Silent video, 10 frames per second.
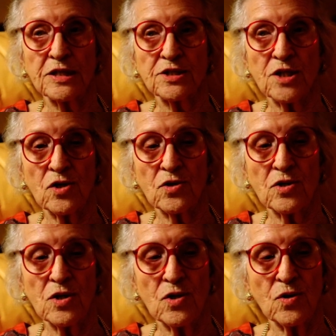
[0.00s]
his daughter
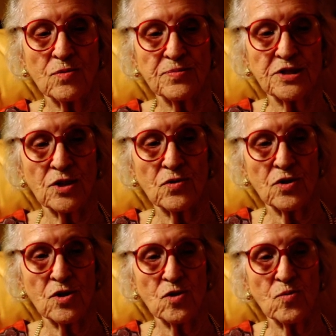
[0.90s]
home. So the
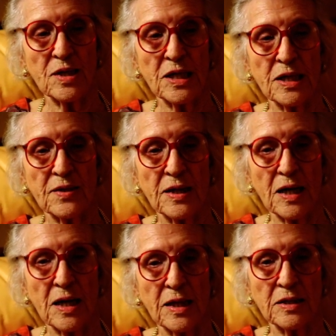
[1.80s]
only way that
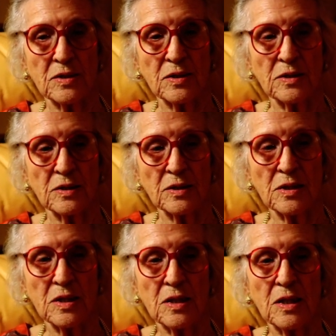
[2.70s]
I could
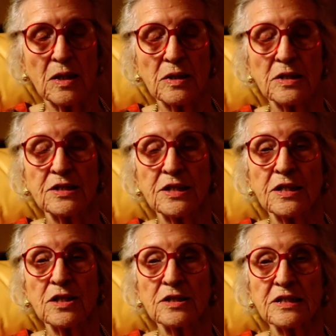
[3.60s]

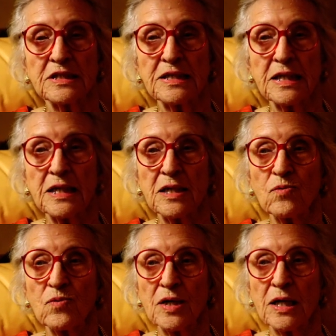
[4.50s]
continue to stay
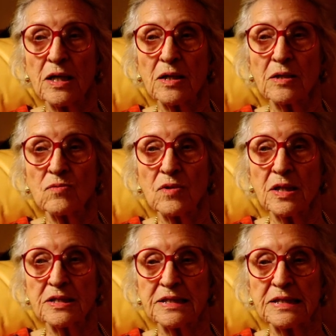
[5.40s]
where I
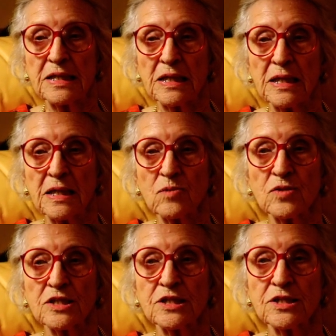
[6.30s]
was in Atlanta
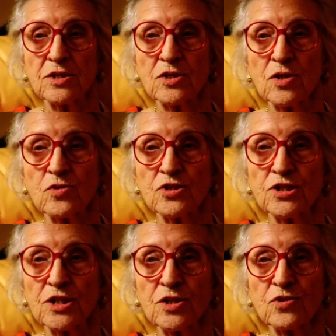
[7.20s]
was to go to
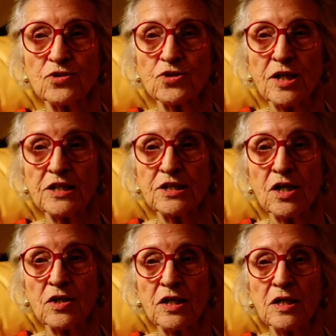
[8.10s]
school. So I
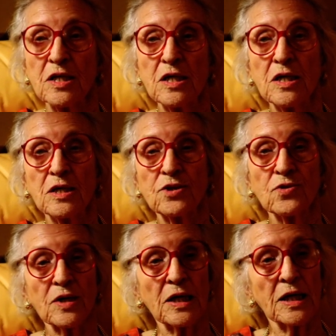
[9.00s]
started to
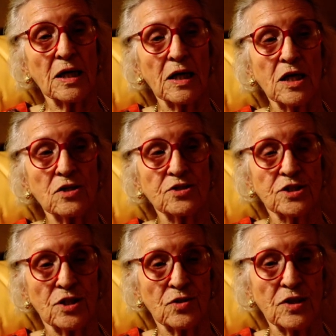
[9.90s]
Atlanta Law
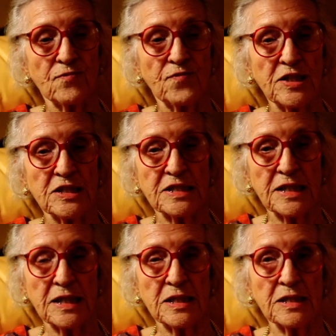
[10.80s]
School and finished
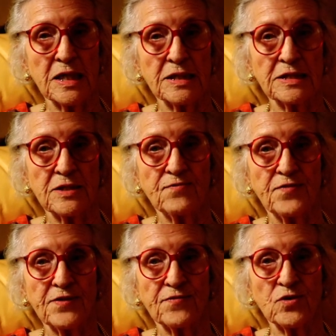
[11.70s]
that in
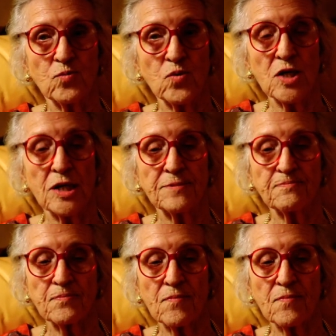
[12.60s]
1951.